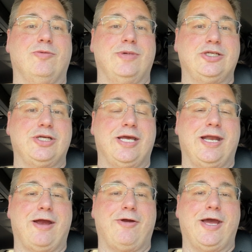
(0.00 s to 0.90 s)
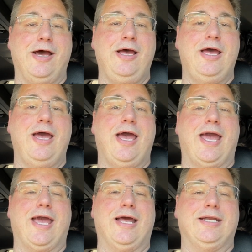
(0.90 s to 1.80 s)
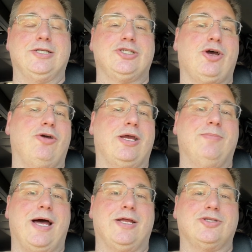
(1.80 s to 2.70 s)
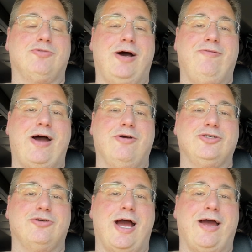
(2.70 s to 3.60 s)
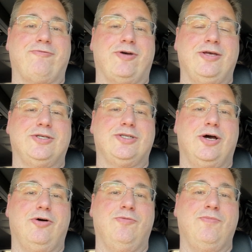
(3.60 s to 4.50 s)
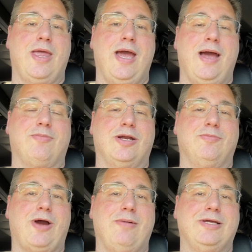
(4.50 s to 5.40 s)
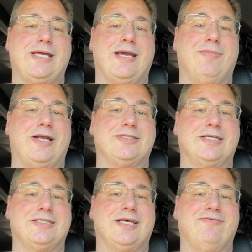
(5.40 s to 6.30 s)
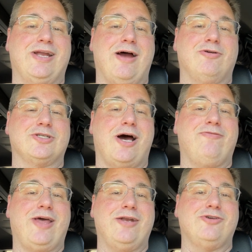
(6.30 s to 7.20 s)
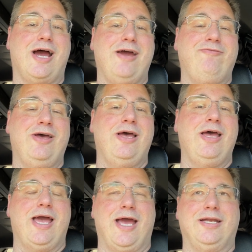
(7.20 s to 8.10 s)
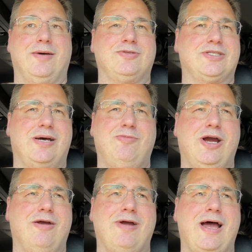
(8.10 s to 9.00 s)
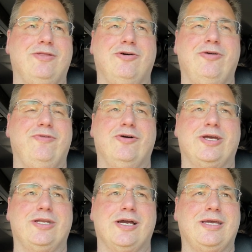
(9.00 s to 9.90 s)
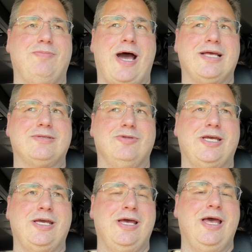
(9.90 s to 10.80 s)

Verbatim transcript: Michigan area, and it's showing about a 12 hour drive. So I'm going to probably take about six, seven hours off that drive, end up somewhere around Louisville, Kentucky, possibly,